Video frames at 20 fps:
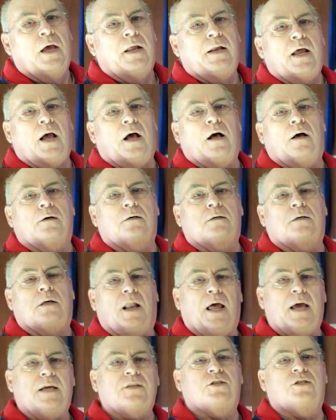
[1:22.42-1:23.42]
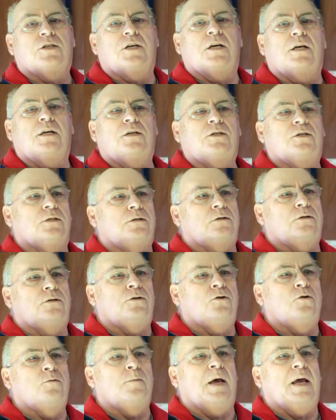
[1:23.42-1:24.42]
Now, Class C's,
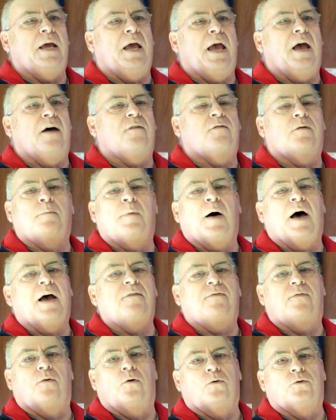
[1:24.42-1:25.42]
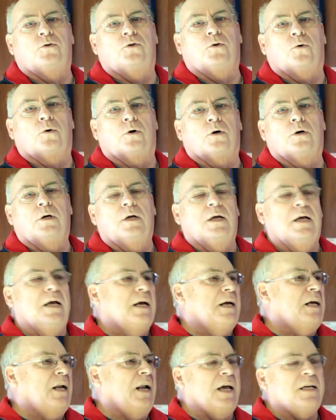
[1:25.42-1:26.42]
you may have a bifold door.
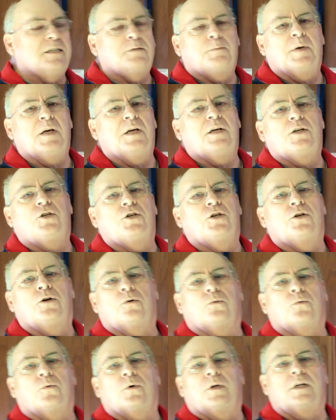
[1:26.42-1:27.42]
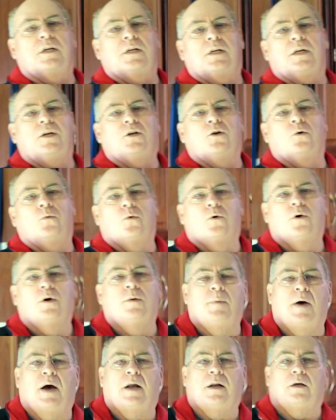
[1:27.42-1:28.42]
Class B's, you don't really need to worry
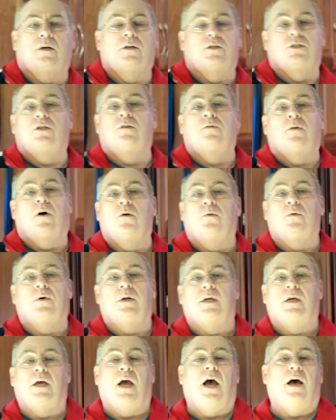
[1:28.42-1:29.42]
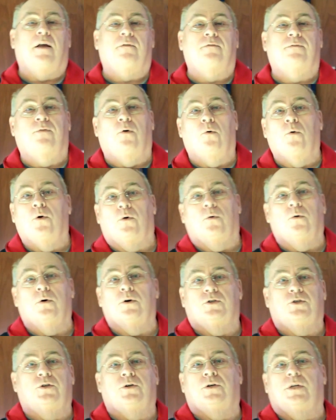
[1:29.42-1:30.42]
about it because you've already got 4
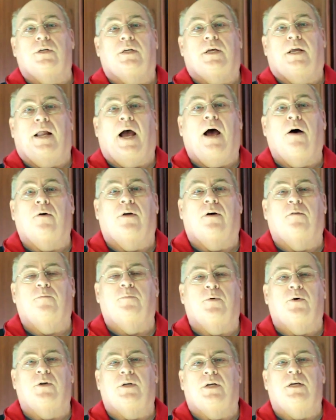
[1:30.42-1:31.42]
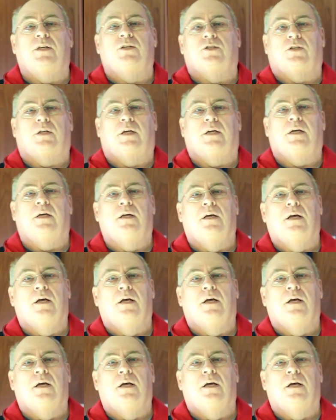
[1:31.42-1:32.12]
doors you can get out of pretty easily.